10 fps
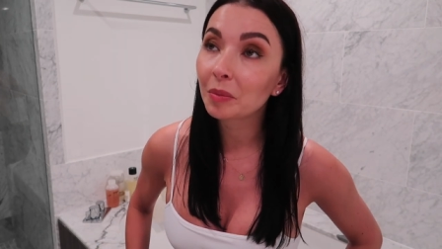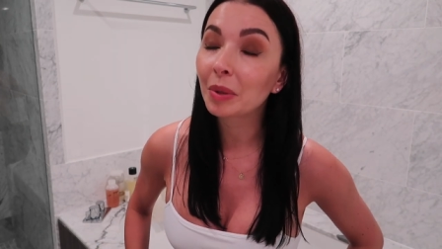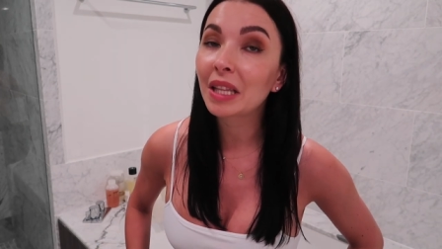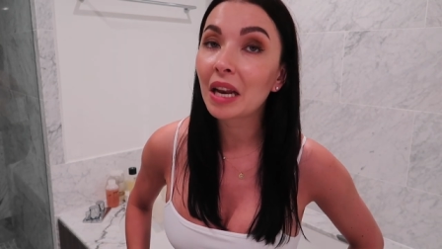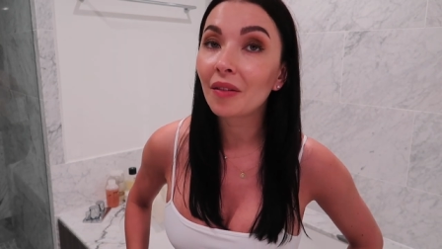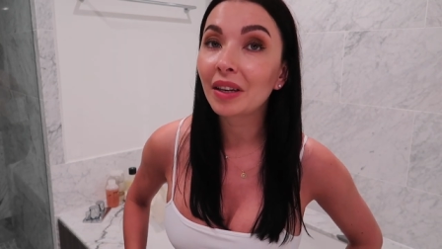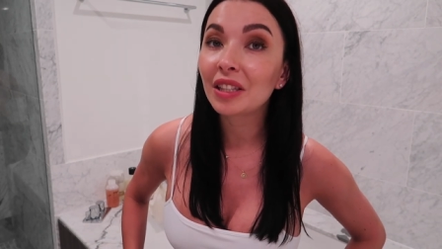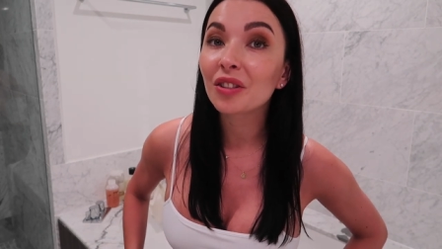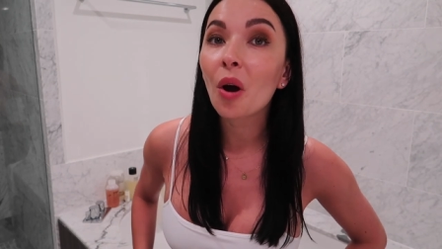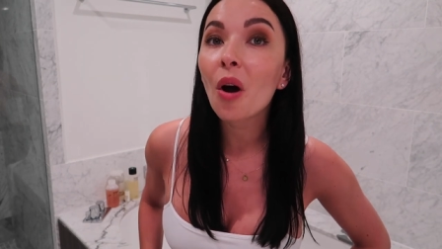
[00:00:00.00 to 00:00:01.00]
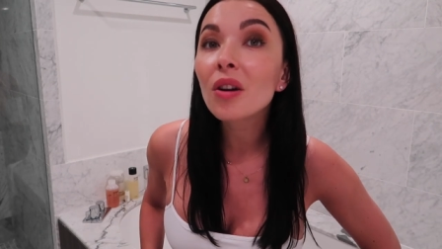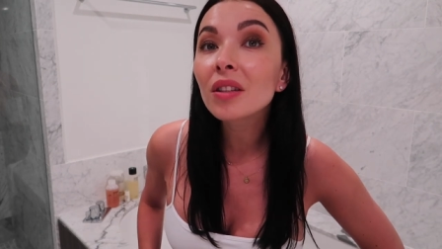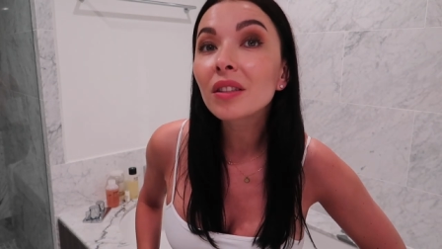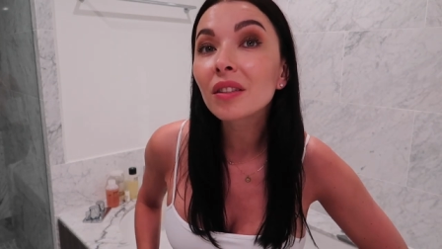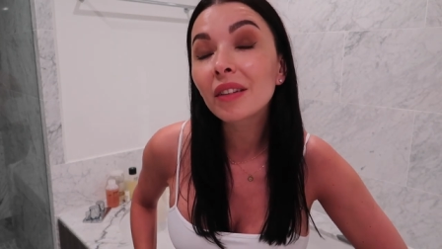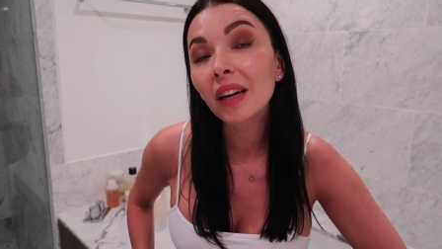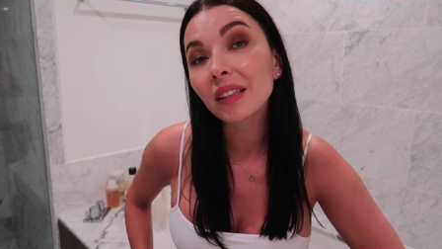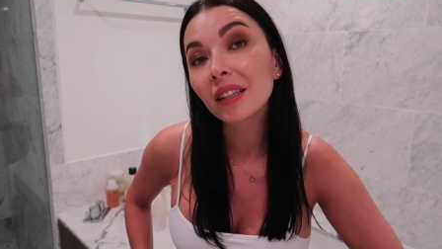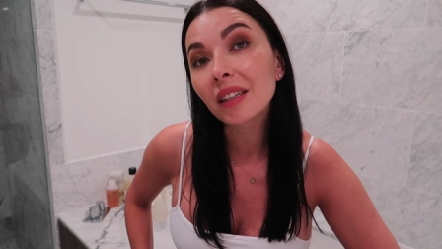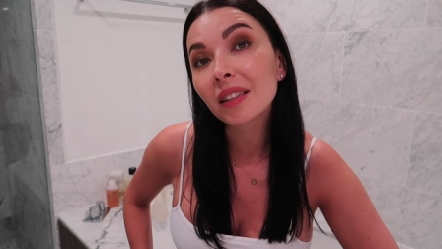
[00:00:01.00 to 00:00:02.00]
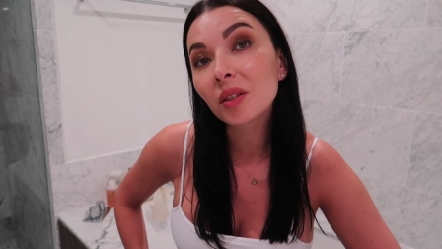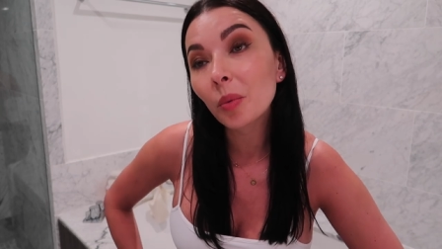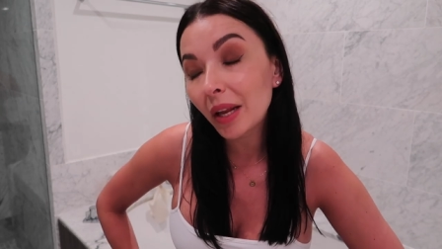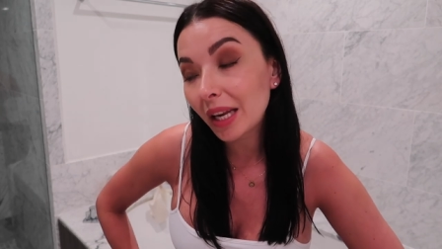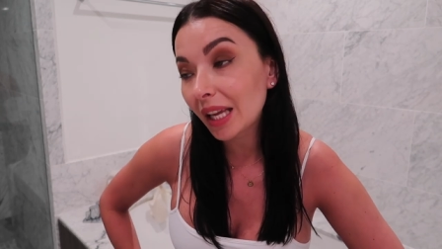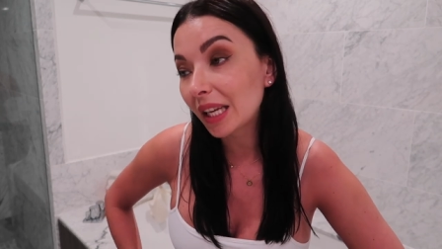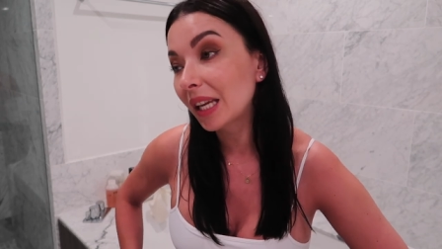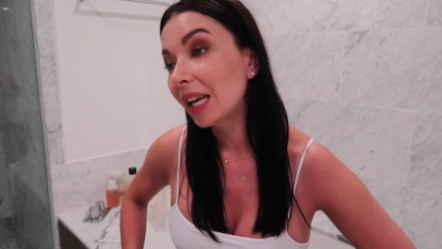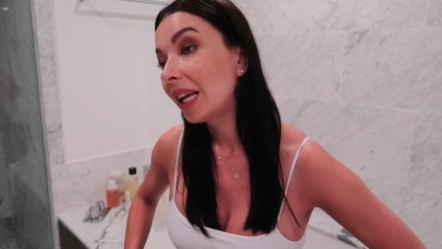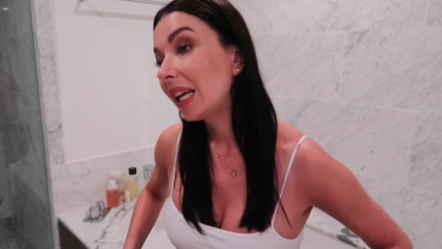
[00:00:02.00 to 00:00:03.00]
but then when it's hot you get a little sweaty and